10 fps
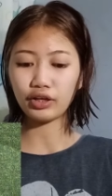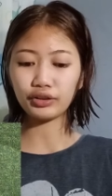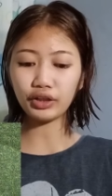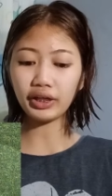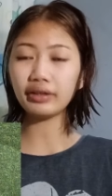
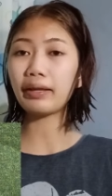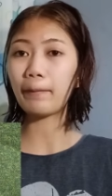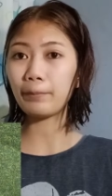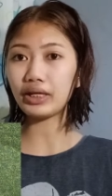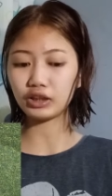Third,
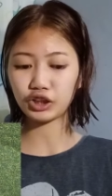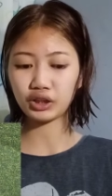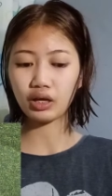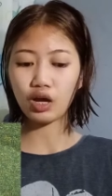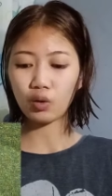pitch,
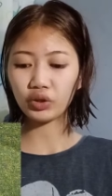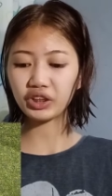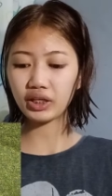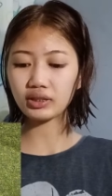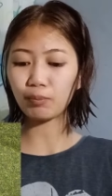which
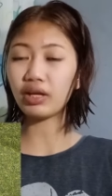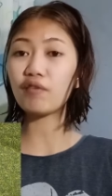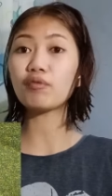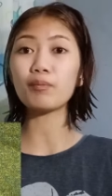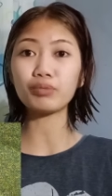is a flip
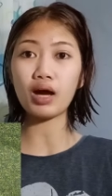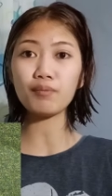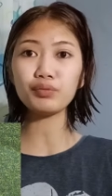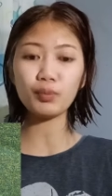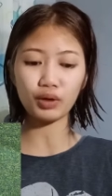from
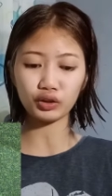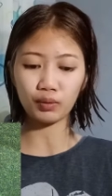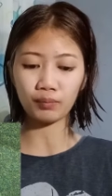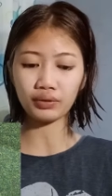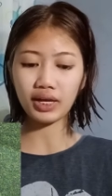top to
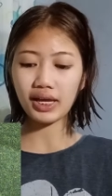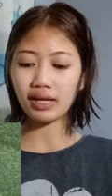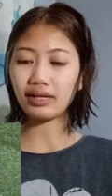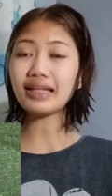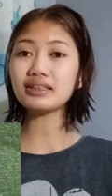bottom.
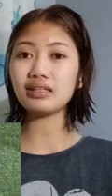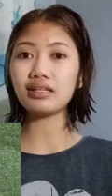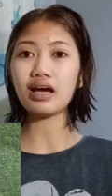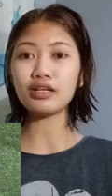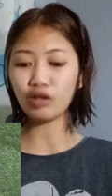Lastly,
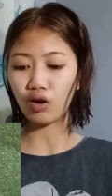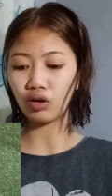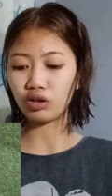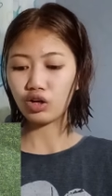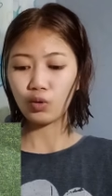a yaw,
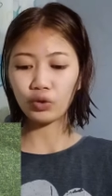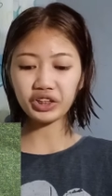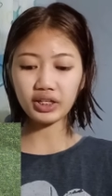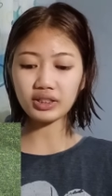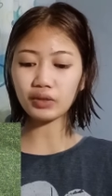which
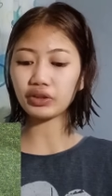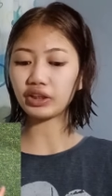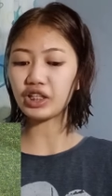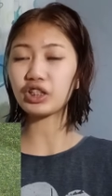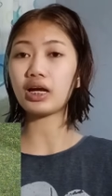is a
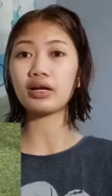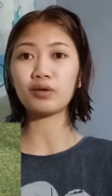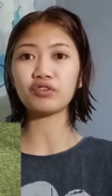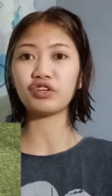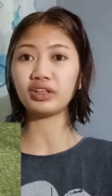rotation around
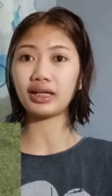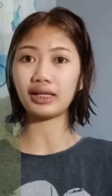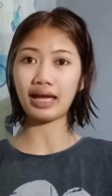the vertical